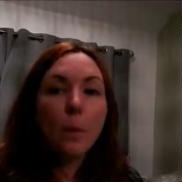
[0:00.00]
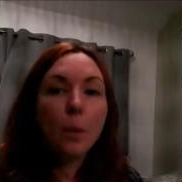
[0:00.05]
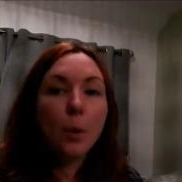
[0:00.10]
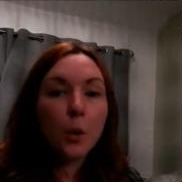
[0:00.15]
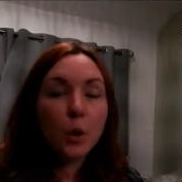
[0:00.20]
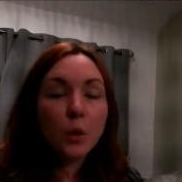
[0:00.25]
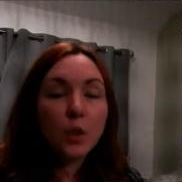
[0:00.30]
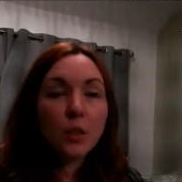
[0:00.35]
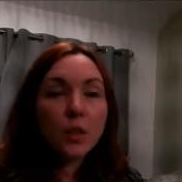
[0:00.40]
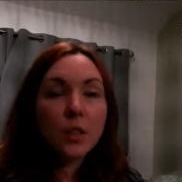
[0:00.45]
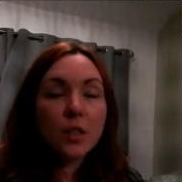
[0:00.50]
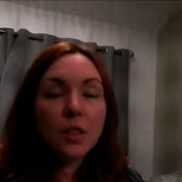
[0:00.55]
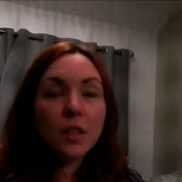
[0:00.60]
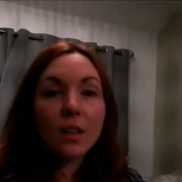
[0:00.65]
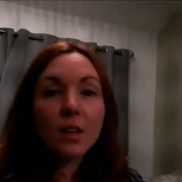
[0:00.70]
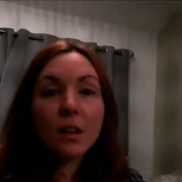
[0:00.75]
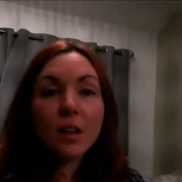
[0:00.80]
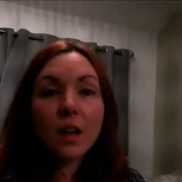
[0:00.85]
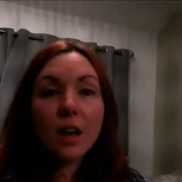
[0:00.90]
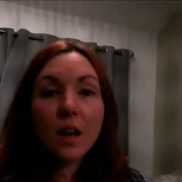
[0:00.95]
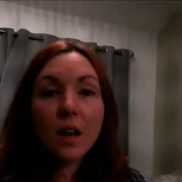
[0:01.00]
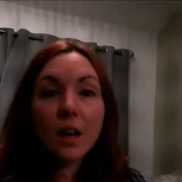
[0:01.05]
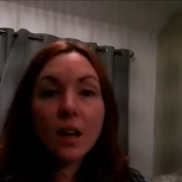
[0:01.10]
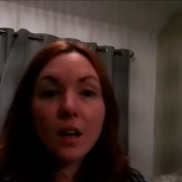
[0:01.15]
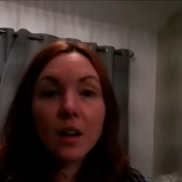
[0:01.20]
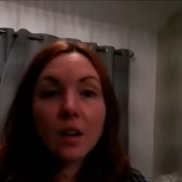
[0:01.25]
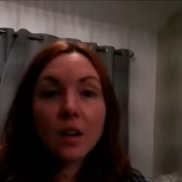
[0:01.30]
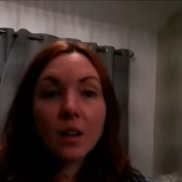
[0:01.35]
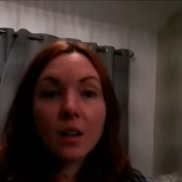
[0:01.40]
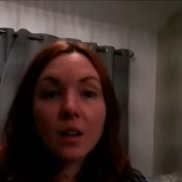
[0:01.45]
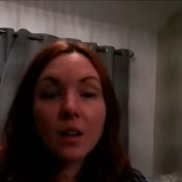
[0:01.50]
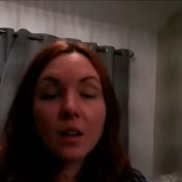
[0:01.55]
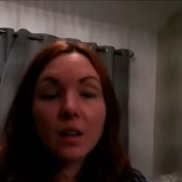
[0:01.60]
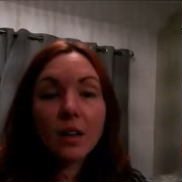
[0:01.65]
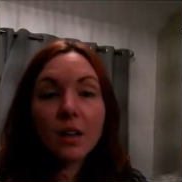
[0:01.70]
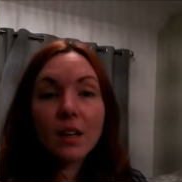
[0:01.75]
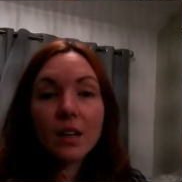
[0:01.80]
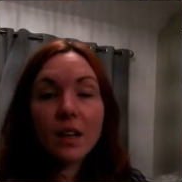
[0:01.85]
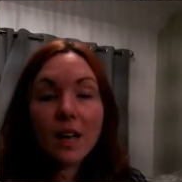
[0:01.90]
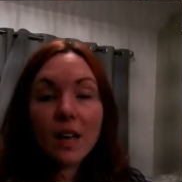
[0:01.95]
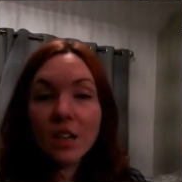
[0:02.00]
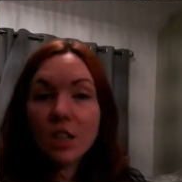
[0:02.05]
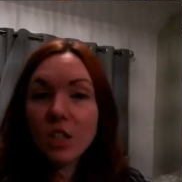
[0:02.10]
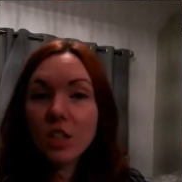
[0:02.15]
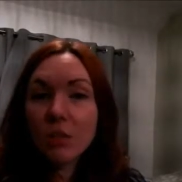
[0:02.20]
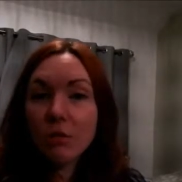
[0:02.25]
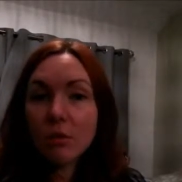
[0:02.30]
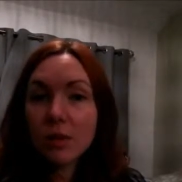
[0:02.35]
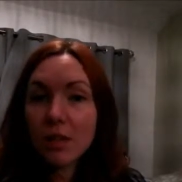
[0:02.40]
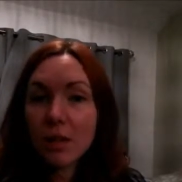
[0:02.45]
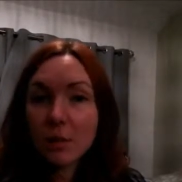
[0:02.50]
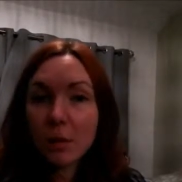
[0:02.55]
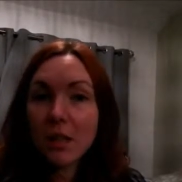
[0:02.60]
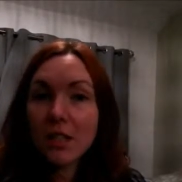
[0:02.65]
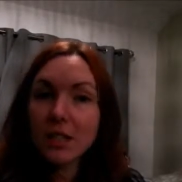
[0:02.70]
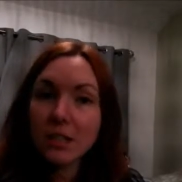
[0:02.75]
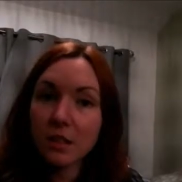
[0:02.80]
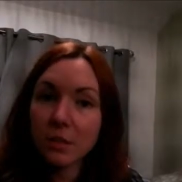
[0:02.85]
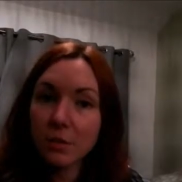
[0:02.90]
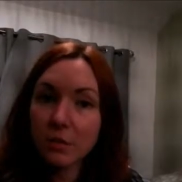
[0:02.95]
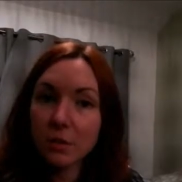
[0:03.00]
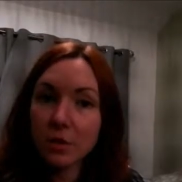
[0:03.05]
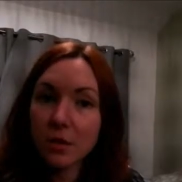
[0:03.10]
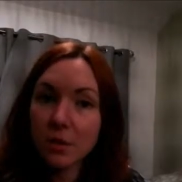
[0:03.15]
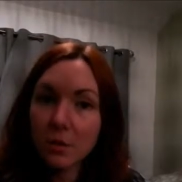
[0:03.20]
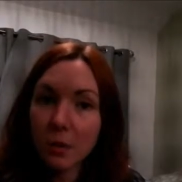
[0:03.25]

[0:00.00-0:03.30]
But it actually really made a difference